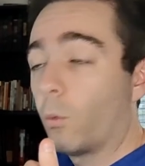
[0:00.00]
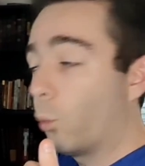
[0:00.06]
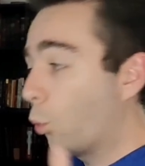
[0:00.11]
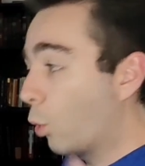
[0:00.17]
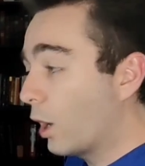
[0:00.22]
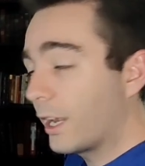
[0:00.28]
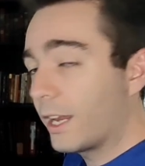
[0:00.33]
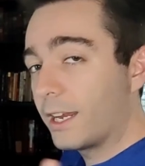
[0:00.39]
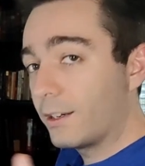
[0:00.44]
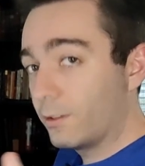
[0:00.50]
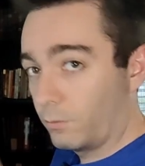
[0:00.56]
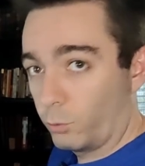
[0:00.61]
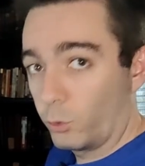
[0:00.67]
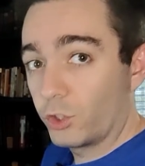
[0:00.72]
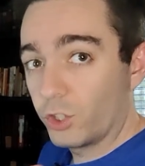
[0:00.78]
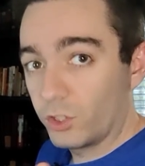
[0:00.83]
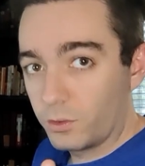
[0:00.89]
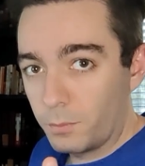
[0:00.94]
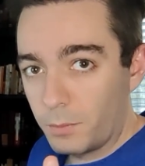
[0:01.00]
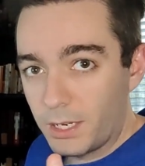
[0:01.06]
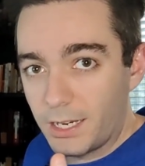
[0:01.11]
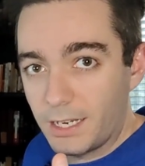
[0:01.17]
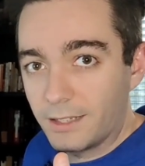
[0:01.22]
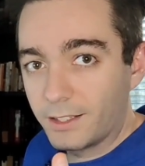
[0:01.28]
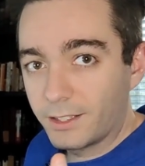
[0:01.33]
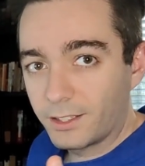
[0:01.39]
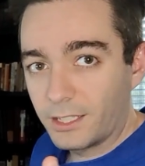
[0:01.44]
white, which is
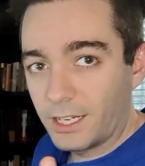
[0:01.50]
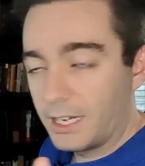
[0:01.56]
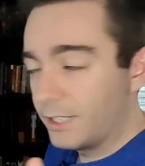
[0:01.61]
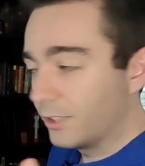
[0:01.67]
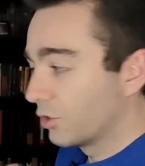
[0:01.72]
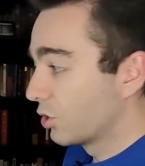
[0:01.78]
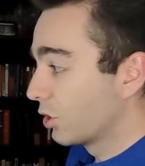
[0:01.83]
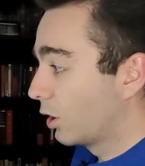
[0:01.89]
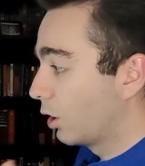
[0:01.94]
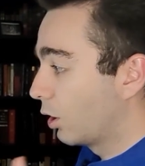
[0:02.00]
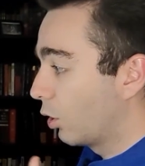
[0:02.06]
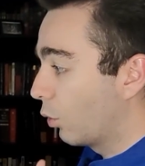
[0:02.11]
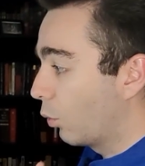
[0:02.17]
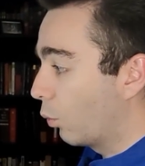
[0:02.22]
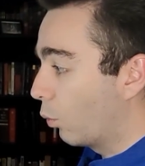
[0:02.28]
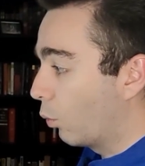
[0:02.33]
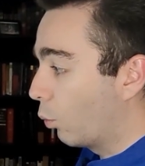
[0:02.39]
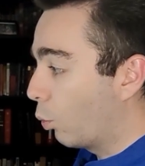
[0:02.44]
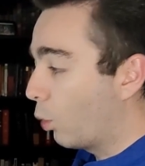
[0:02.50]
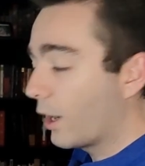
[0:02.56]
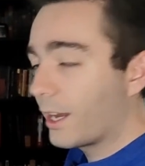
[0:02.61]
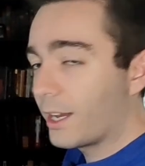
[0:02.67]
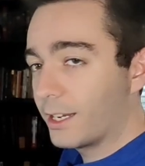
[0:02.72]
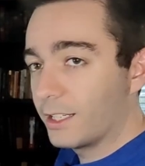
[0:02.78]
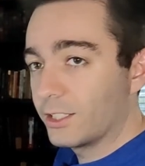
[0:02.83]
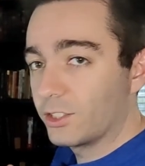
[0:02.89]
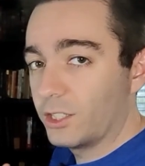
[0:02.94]
me in this case,
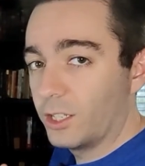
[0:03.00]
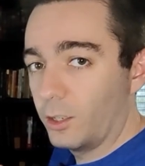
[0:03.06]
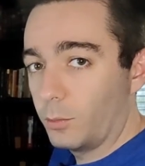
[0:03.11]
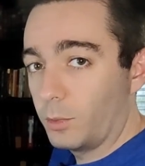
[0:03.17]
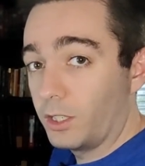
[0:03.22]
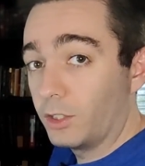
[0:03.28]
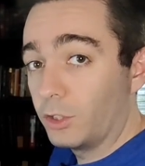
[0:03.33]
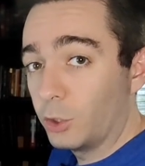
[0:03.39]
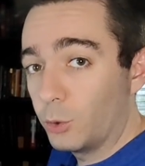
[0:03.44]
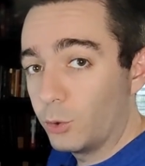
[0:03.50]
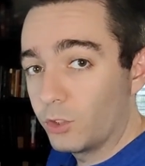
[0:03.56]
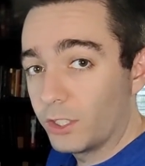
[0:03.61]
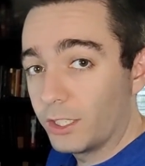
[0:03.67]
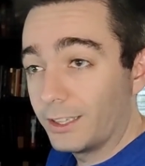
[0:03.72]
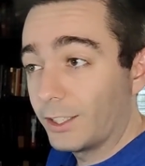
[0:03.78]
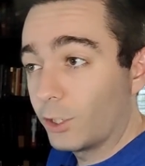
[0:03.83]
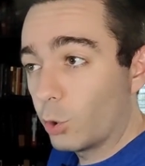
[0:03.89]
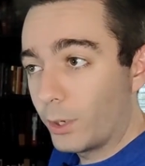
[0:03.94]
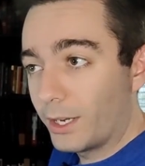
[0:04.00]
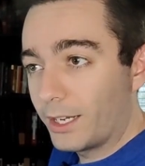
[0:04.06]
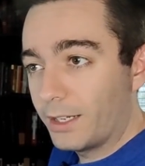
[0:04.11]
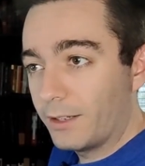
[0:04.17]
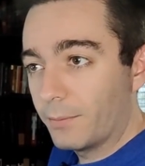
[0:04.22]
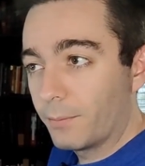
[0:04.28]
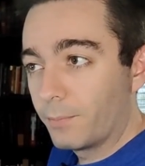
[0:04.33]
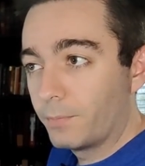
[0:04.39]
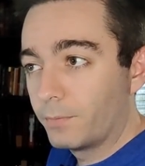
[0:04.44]
white is going to be losing the
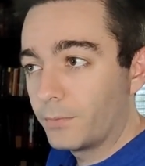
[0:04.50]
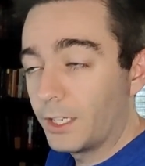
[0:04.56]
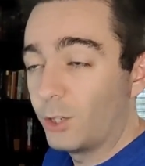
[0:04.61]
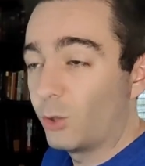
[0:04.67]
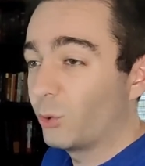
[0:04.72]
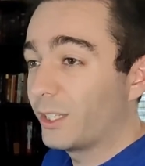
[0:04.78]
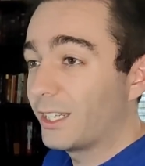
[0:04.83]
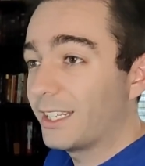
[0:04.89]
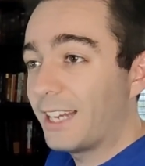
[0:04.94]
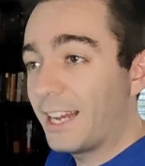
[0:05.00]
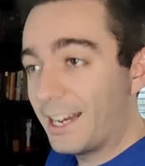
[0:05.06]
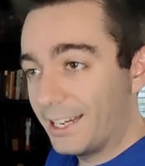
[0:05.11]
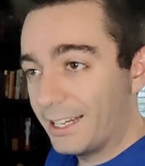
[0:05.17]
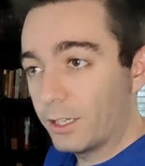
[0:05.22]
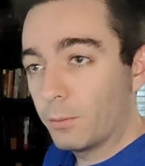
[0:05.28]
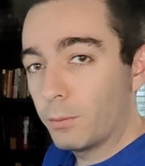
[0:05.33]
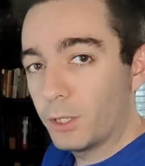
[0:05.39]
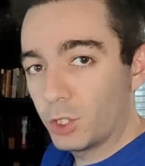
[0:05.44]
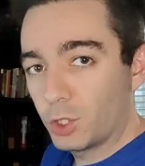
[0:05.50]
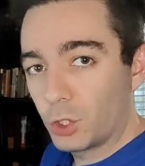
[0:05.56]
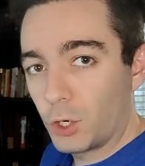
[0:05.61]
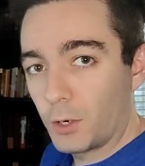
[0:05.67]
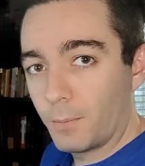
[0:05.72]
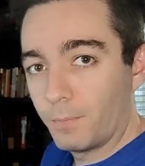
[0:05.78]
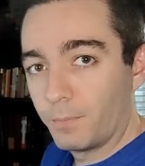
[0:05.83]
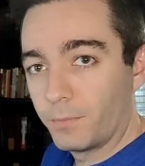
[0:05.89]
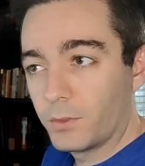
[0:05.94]
queen and only gaining a
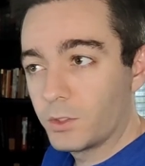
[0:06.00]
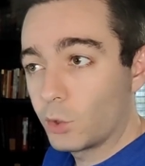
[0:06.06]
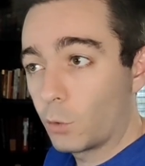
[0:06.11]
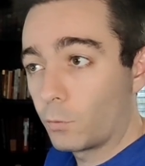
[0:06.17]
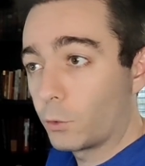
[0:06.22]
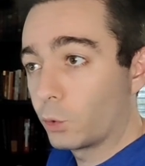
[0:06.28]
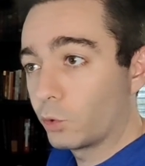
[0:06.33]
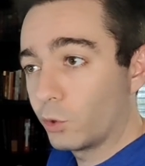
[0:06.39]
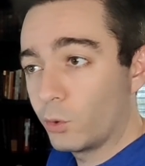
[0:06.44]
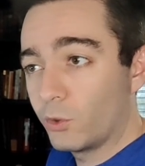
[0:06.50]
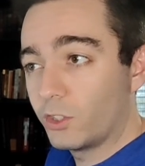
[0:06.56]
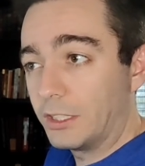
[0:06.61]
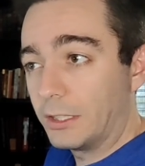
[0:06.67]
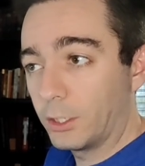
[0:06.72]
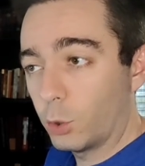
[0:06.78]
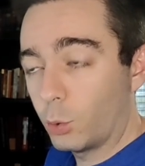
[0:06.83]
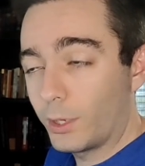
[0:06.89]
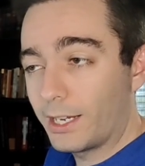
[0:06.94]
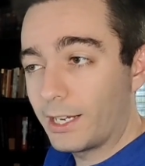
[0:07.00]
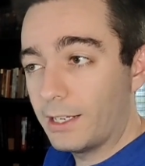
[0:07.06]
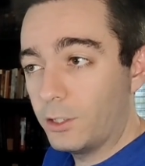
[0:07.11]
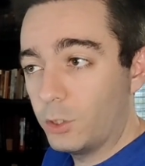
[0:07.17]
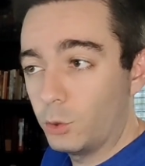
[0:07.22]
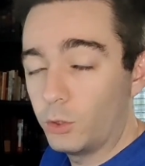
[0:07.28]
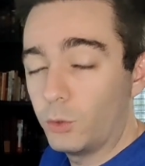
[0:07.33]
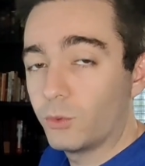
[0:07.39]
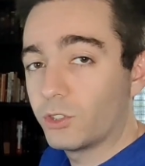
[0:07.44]
bishop. So if you're losing the
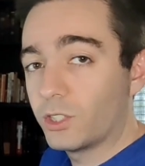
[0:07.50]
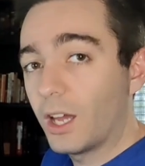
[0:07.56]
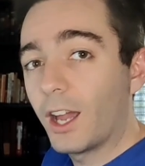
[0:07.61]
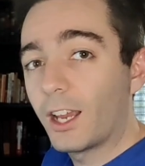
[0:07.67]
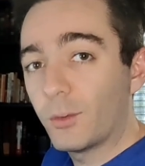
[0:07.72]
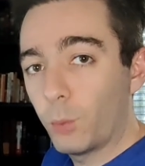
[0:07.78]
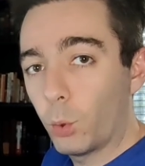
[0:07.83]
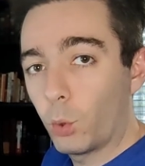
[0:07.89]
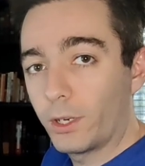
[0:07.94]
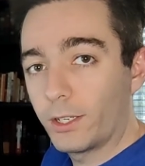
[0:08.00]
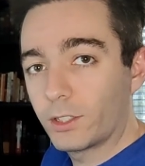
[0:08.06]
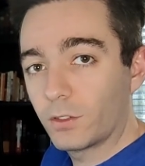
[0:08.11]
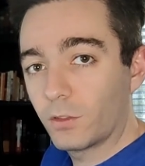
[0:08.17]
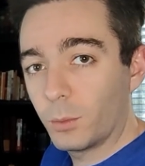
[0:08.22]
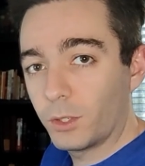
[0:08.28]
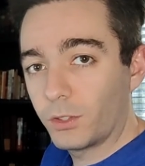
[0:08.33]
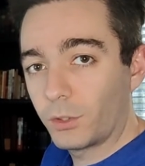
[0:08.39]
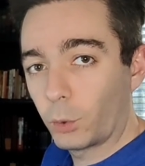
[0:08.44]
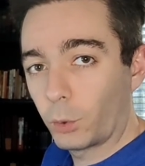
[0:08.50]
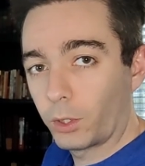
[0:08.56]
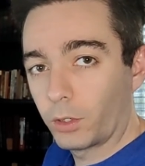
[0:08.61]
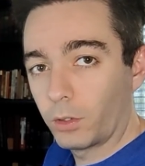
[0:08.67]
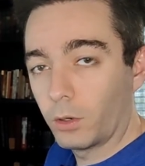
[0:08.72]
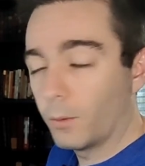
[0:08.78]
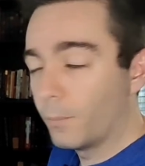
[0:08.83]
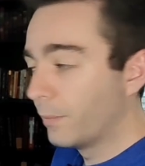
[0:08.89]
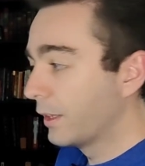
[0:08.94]
queen, you lose 9 points of
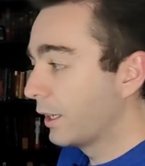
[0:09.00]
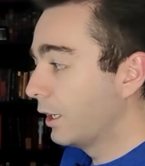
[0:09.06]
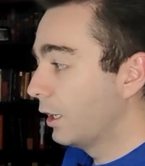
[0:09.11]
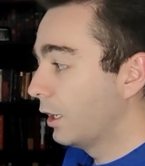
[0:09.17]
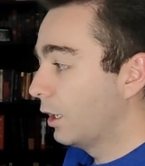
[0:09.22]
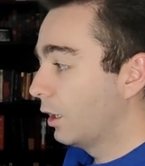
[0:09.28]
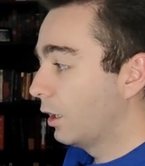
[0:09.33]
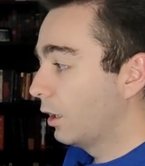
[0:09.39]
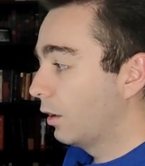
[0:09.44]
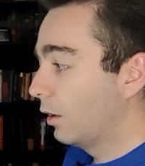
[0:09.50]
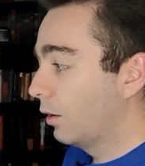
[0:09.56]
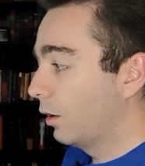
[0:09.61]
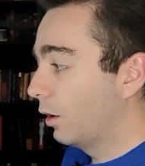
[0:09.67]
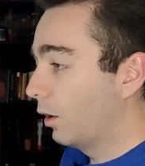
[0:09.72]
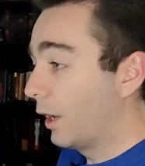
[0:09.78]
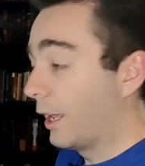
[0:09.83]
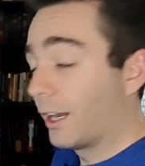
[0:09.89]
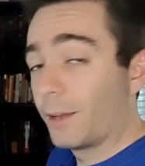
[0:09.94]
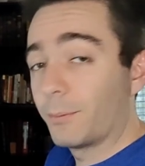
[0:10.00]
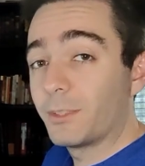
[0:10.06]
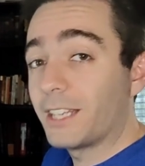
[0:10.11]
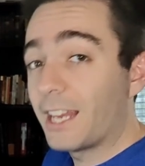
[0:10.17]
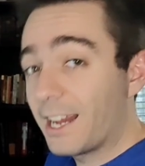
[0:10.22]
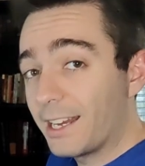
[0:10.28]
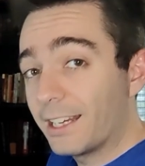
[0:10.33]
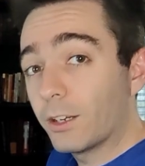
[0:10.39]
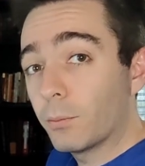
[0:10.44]
material. and I'm
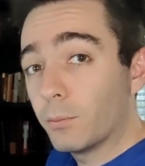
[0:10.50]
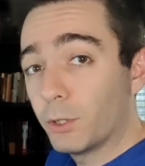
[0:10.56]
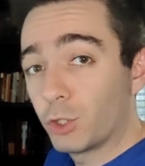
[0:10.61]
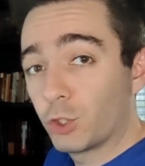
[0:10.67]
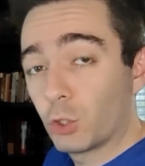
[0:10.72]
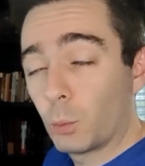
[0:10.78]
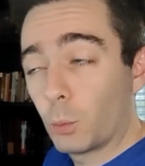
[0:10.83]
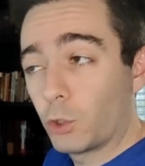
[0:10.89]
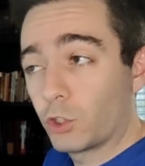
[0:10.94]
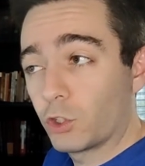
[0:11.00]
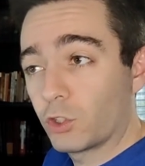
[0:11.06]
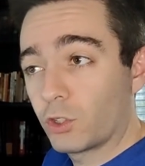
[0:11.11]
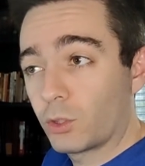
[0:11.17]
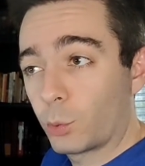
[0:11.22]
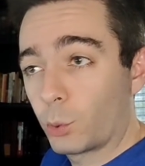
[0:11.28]
gaining a bishop, which is